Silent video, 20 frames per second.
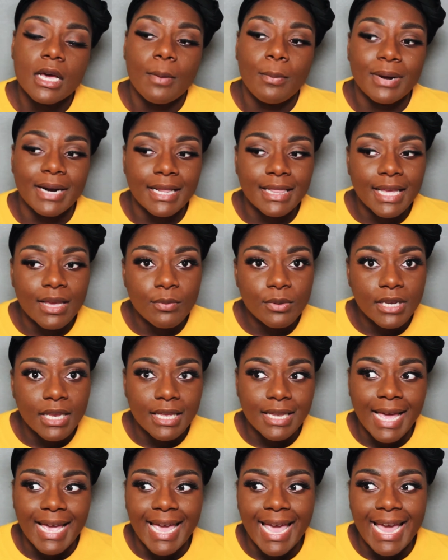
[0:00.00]
But I think we
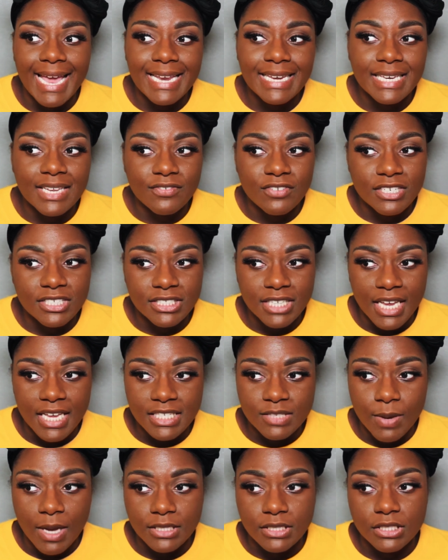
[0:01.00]
did like 8 different
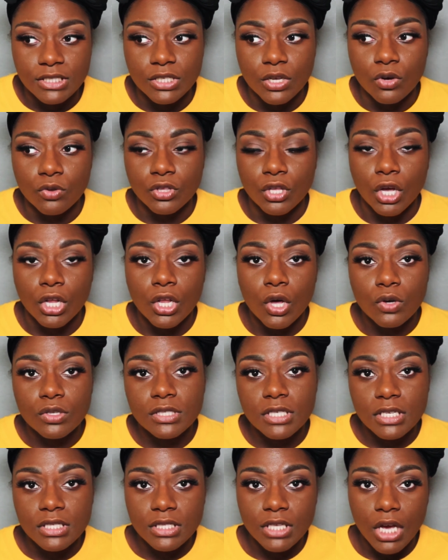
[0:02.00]
shade swatches. So the
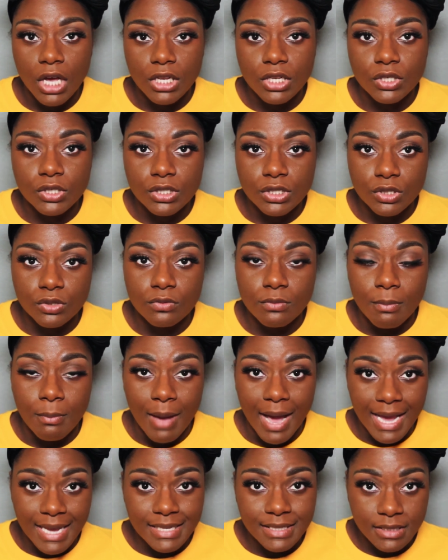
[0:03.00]
closest colors to
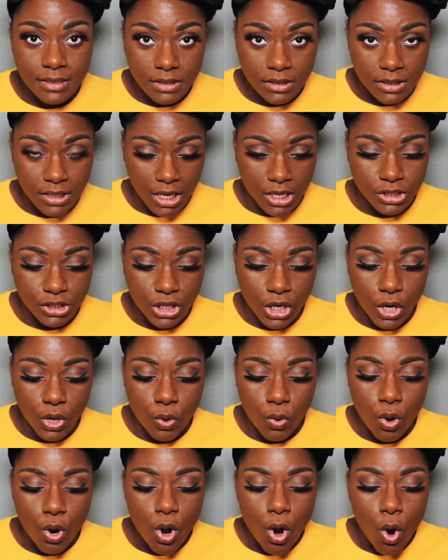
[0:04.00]
my skin tone